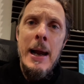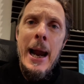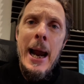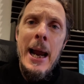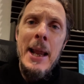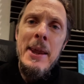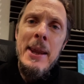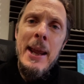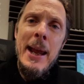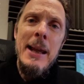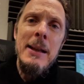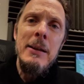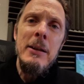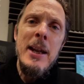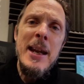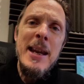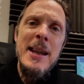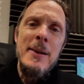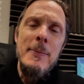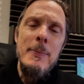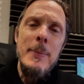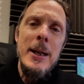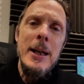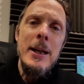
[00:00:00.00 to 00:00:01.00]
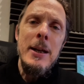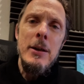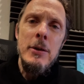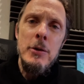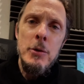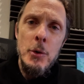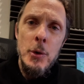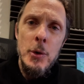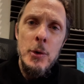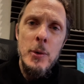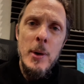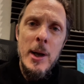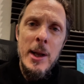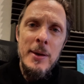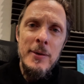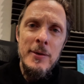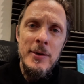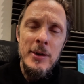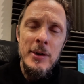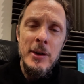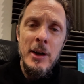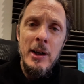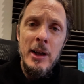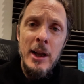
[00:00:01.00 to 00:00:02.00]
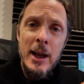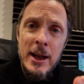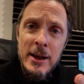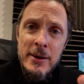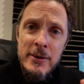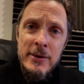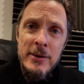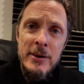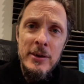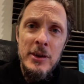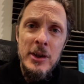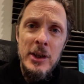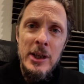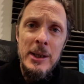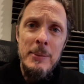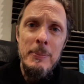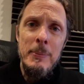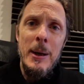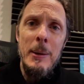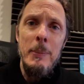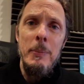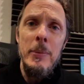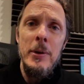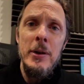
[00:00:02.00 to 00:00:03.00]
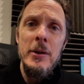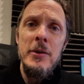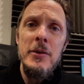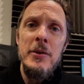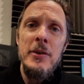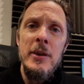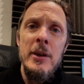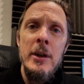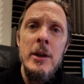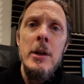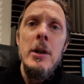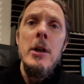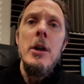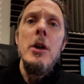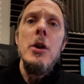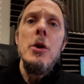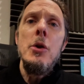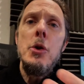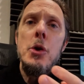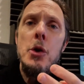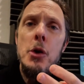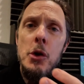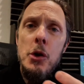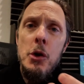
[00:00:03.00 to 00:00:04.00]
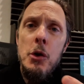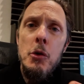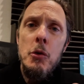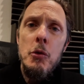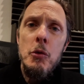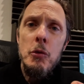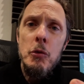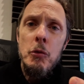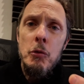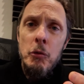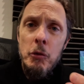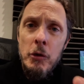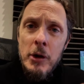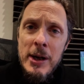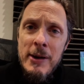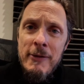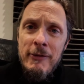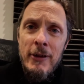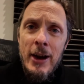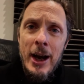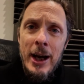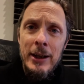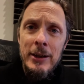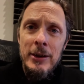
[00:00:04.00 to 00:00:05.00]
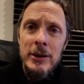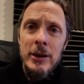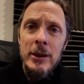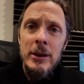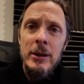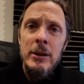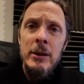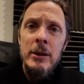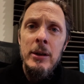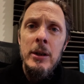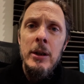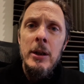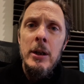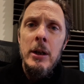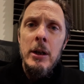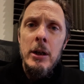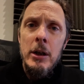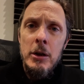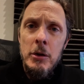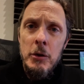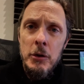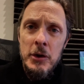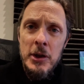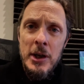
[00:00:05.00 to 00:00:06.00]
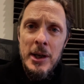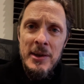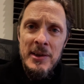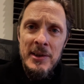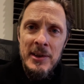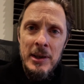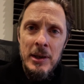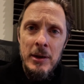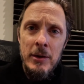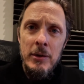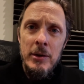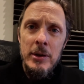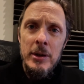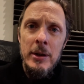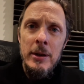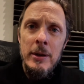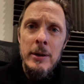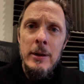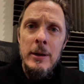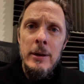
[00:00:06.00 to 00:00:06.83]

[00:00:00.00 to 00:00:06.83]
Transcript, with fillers: And that leads me to a question. I ask the team members, do you refactor your test code?